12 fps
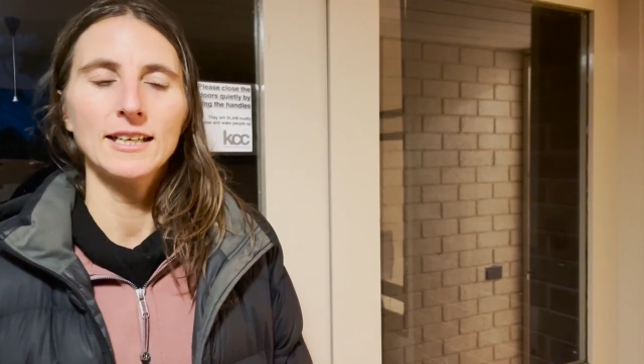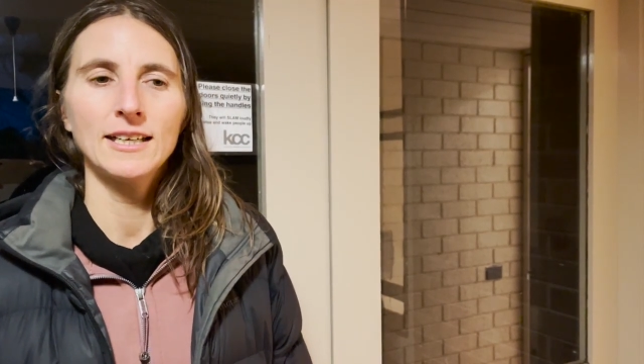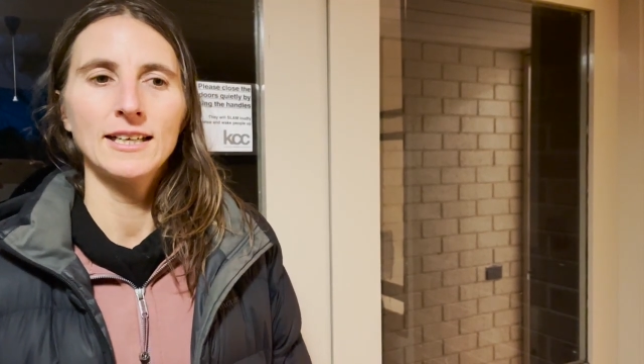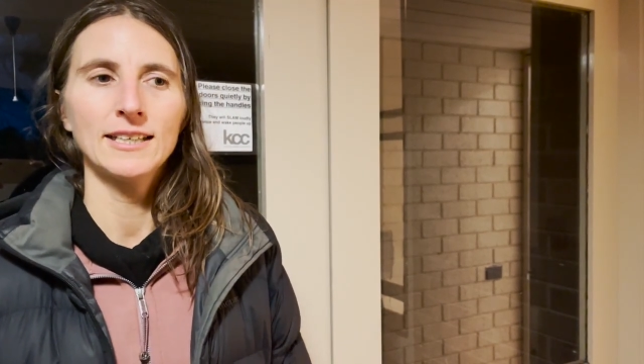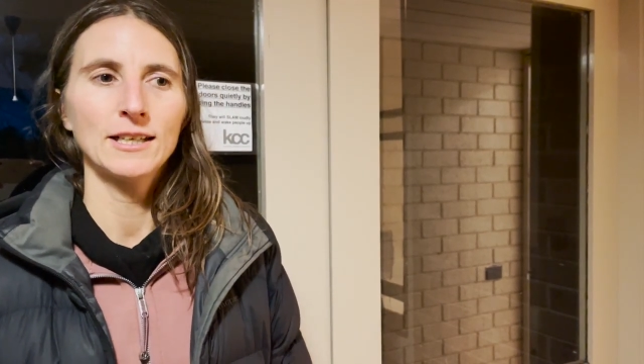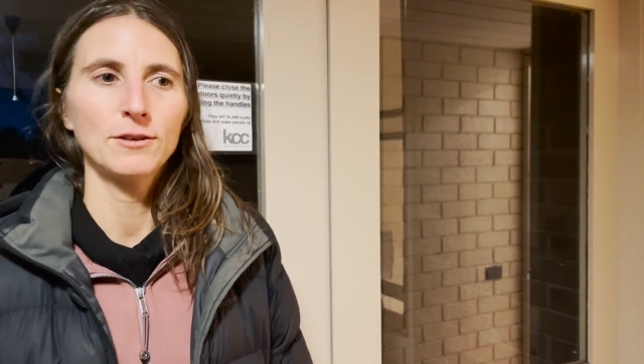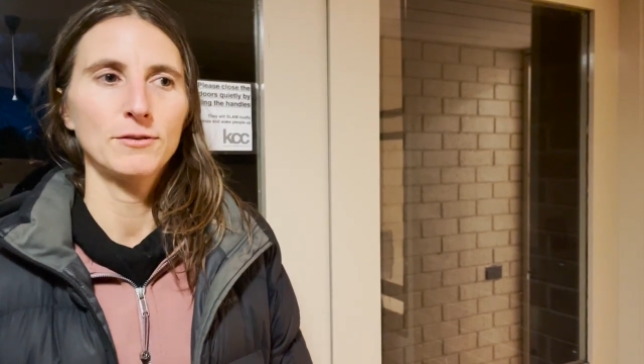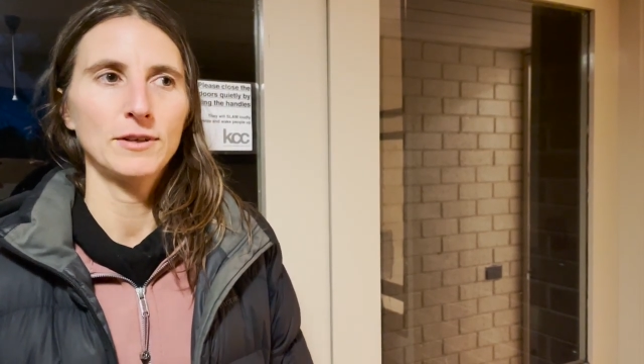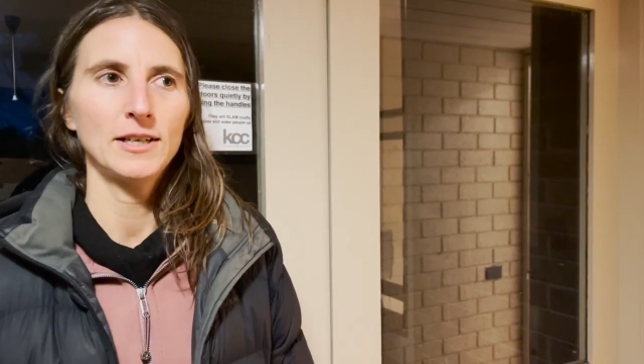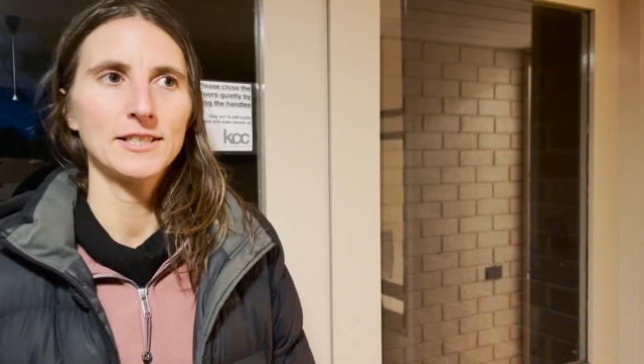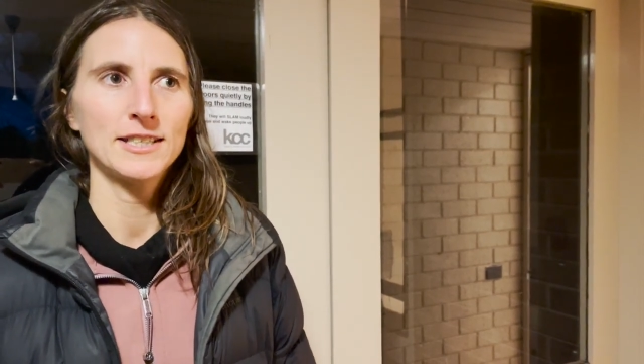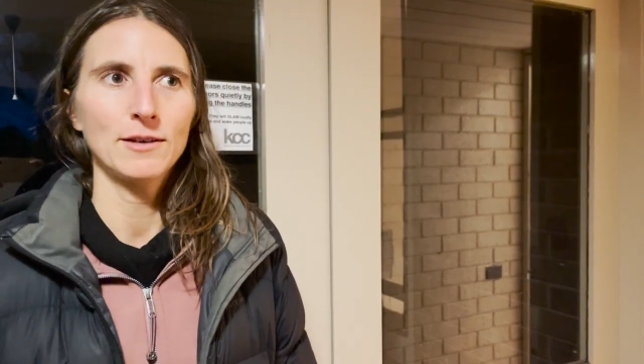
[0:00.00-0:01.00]
and I
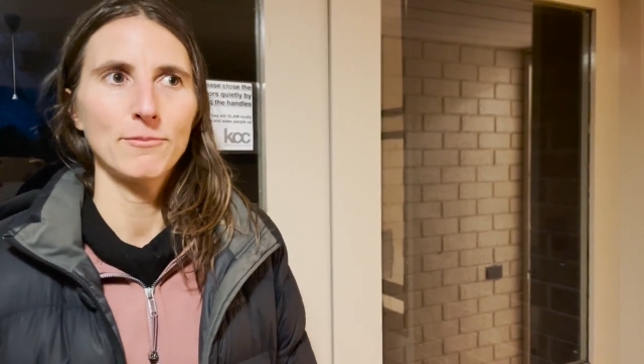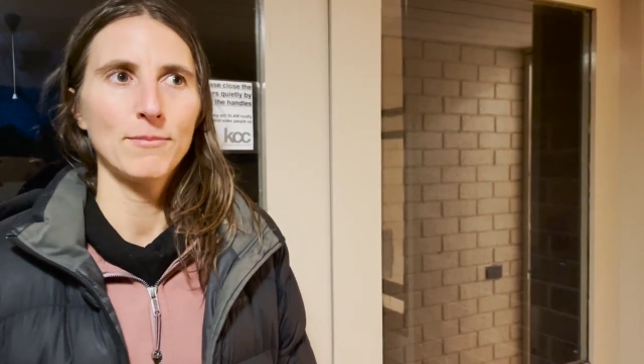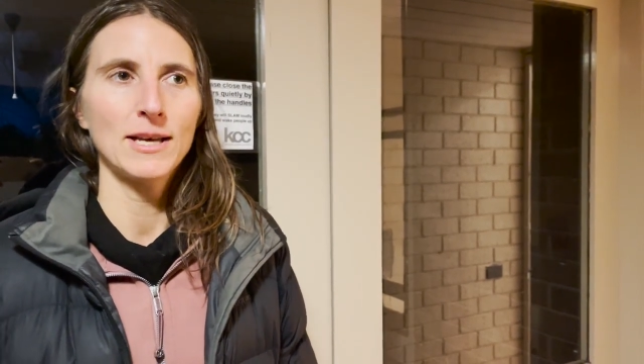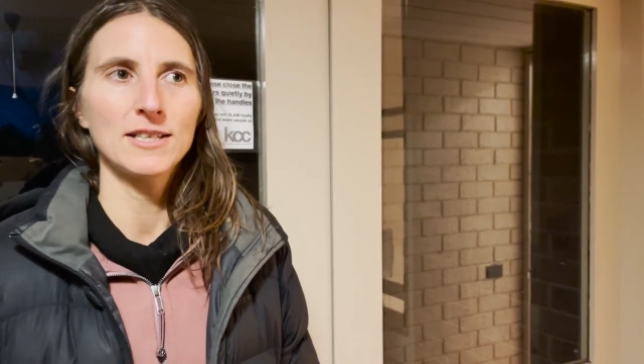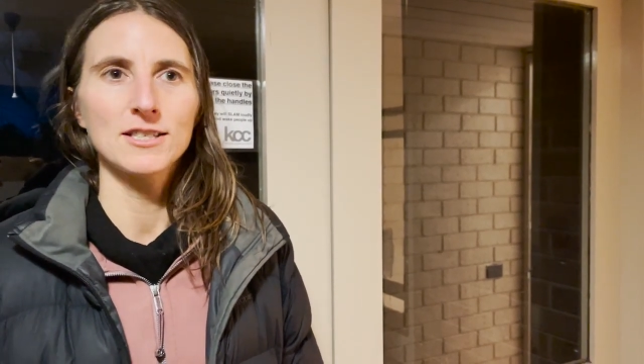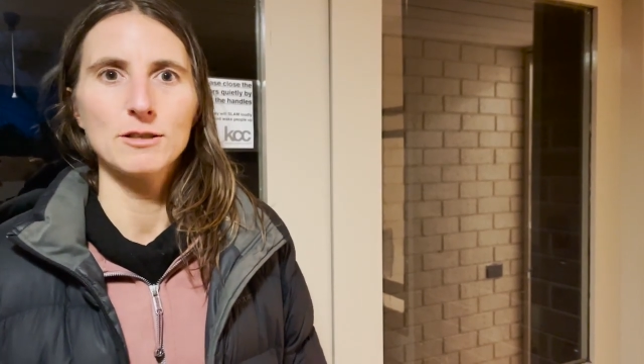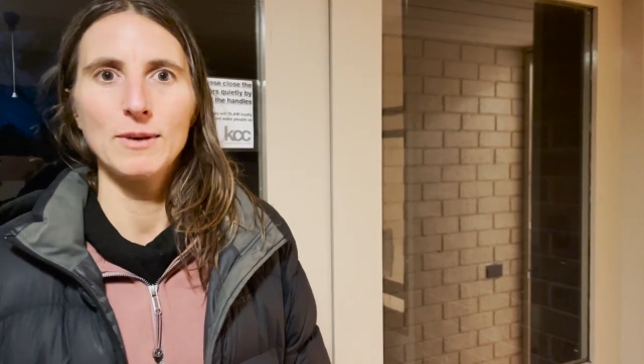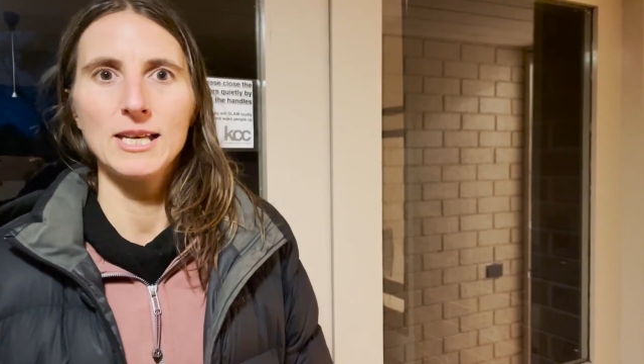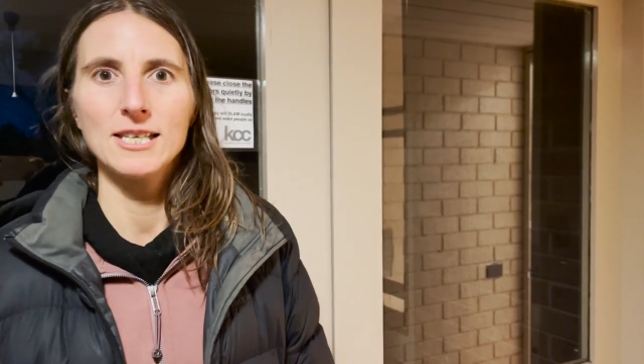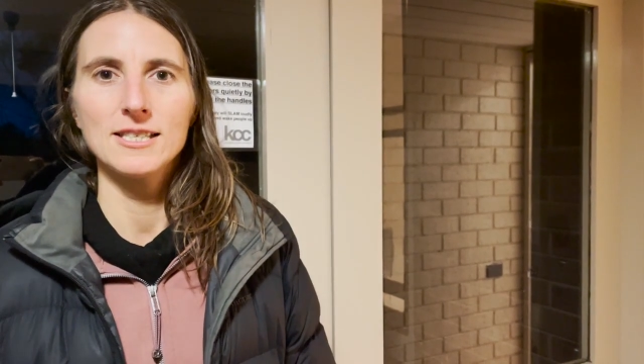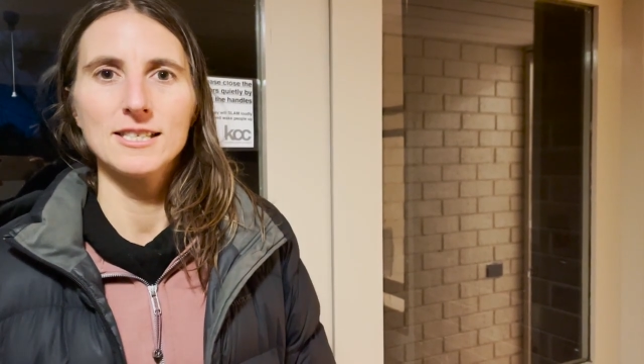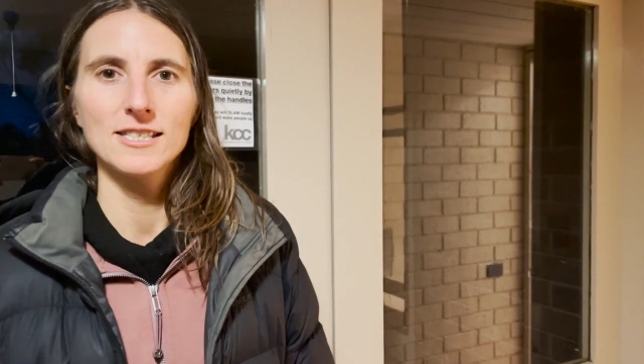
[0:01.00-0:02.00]
felt immense
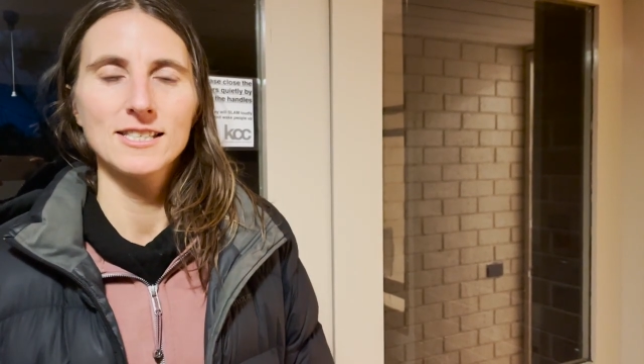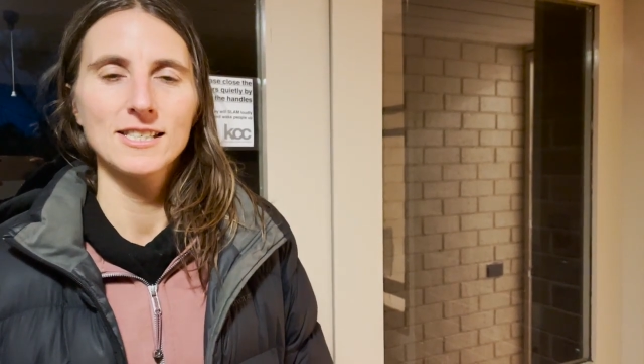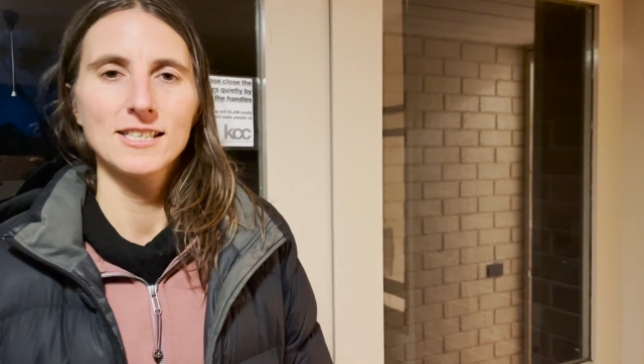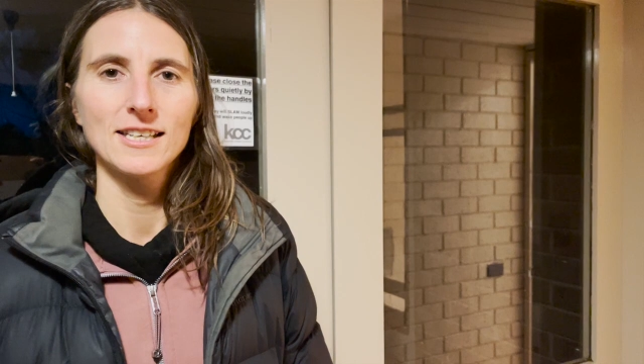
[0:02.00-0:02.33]
peace,